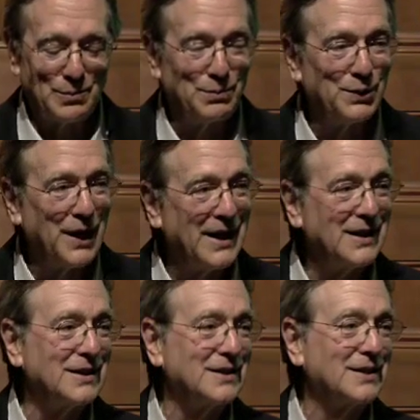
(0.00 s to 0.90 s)

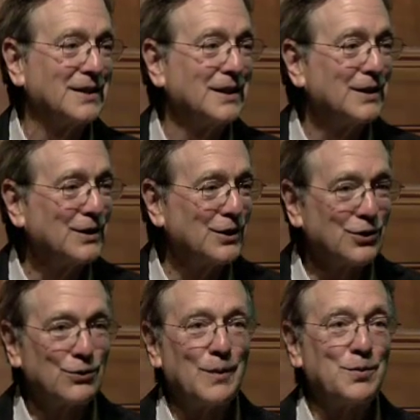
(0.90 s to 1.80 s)
blatant
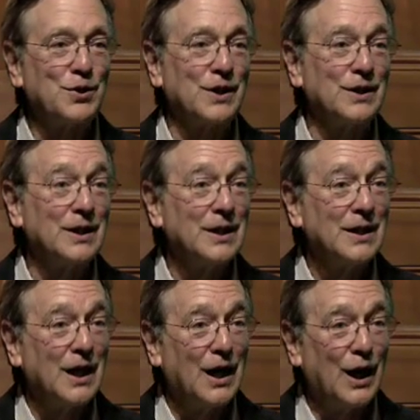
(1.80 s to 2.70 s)
description
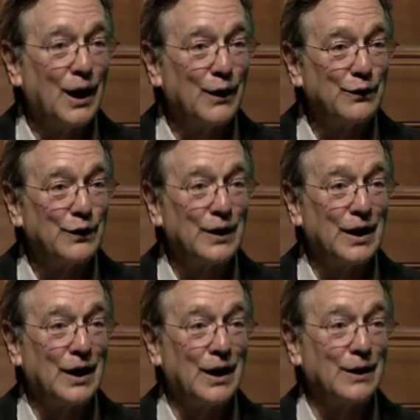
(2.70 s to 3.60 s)
of
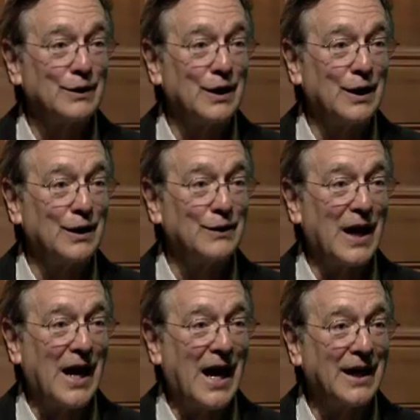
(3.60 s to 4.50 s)

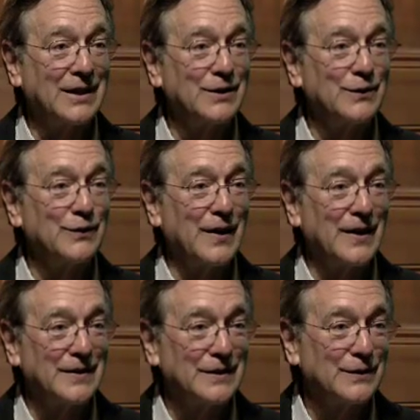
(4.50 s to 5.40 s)
active
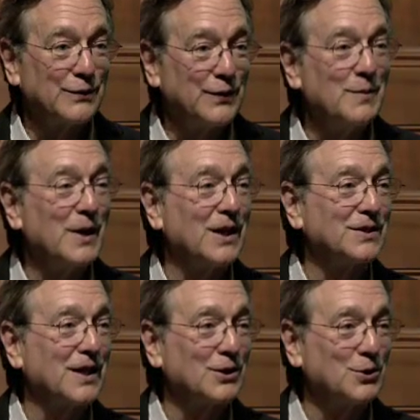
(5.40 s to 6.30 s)
female
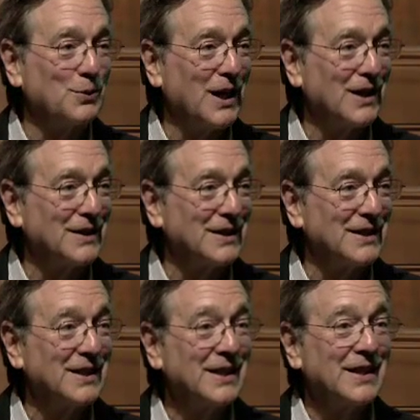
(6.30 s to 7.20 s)

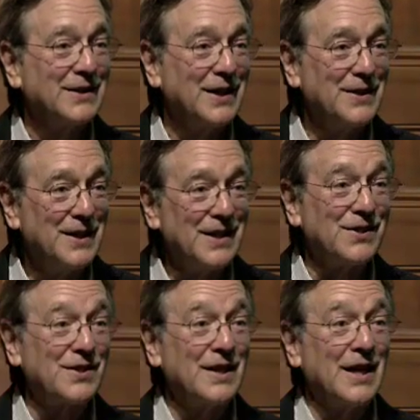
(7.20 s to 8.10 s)
sexuality than
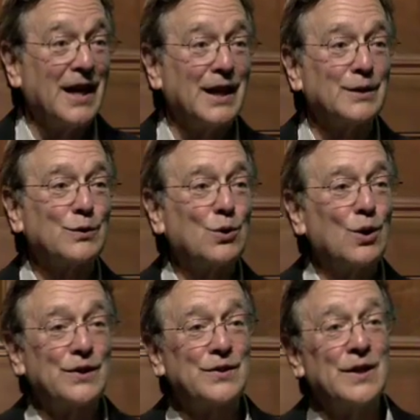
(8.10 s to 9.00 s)
this. And of
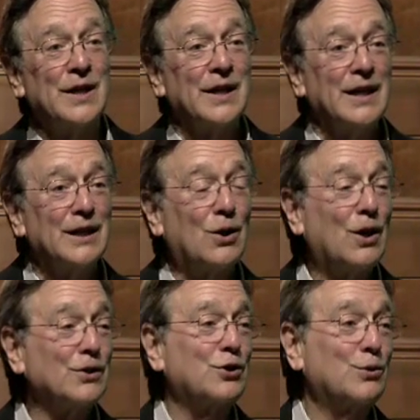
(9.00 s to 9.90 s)
course, it
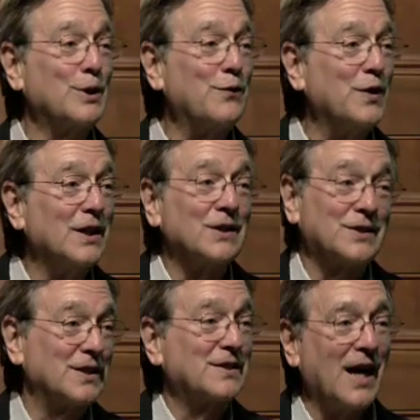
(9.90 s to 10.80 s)
also
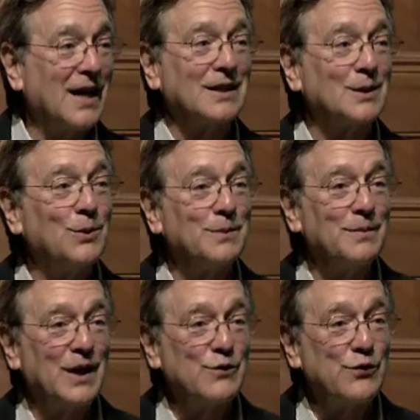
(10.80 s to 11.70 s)
reveals exactly what
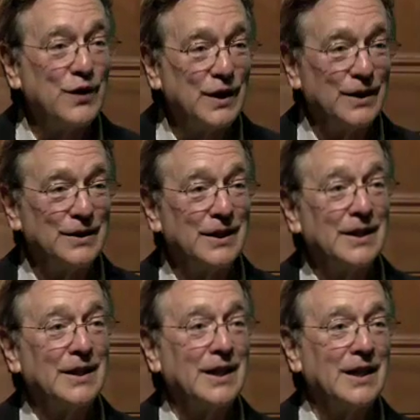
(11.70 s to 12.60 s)
men feared
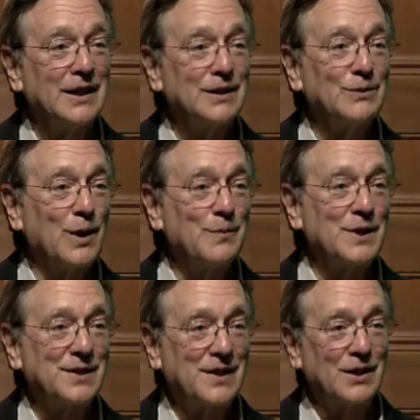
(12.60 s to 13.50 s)
in
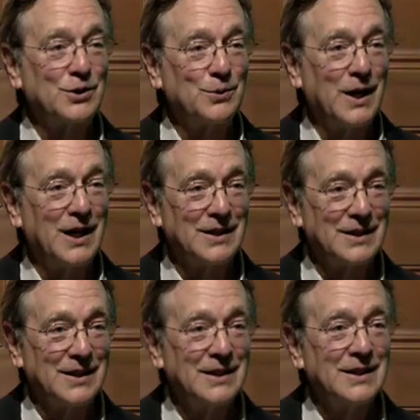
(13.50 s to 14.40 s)
women's
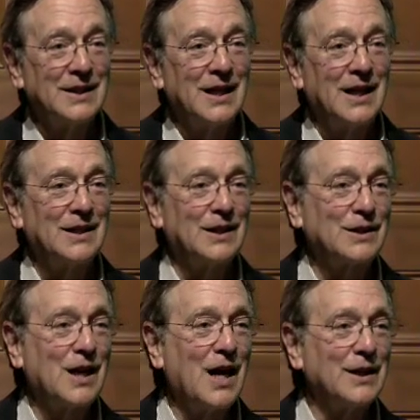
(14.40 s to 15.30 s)
sexuality, a
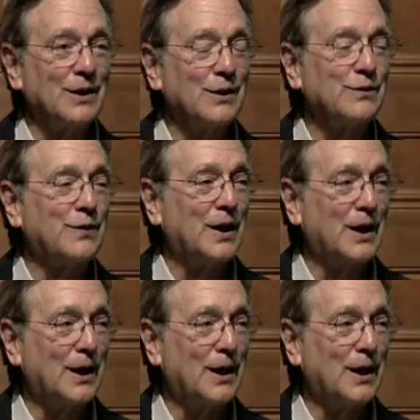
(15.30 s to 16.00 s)
kind of